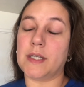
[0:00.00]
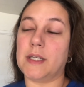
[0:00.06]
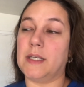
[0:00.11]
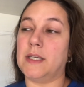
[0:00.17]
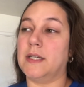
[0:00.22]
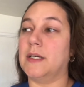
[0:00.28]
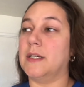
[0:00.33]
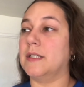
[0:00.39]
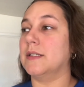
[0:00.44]

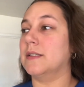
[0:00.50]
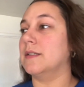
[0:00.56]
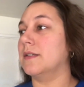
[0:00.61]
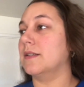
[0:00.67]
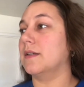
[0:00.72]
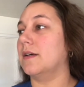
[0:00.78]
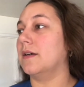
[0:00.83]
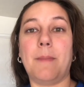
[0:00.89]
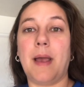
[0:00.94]
and
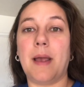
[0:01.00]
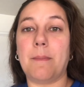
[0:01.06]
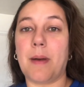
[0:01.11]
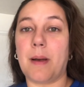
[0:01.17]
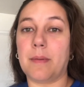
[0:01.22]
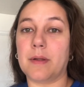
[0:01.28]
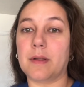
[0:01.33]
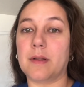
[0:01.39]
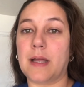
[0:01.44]
my
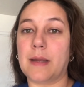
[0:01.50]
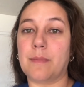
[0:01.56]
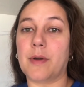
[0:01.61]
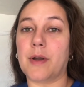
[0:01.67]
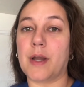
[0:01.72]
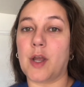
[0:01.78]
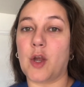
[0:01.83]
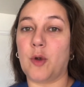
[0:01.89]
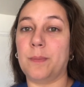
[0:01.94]
public
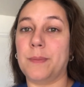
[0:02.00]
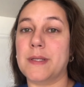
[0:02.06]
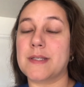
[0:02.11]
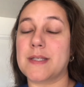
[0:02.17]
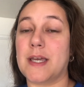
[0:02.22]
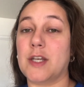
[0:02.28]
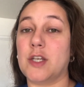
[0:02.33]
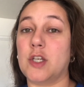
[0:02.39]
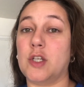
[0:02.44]
library
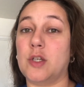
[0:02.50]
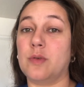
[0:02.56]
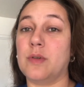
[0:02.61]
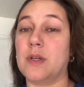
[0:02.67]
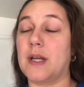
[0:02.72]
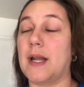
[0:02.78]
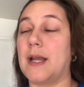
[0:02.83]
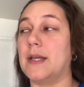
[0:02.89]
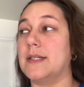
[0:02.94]
opens at
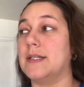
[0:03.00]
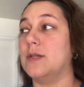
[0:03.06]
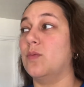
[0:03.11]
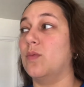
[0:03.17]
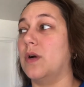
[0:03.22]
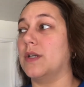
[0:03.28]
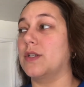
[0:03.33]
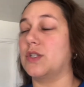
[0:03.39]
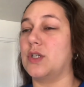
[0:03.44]
noon, and I did
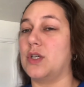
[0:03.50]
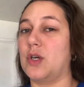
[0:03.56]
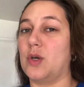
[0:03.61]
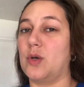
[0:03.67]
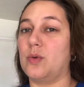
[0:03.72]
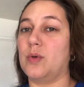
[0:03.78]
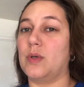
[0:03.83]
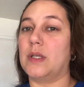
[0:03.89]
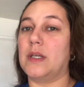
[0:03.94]
want to
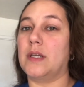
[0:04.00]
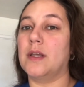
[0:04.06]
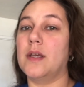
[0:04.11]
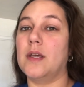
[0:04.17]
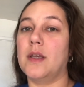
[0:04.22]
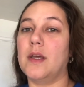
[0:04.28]
go and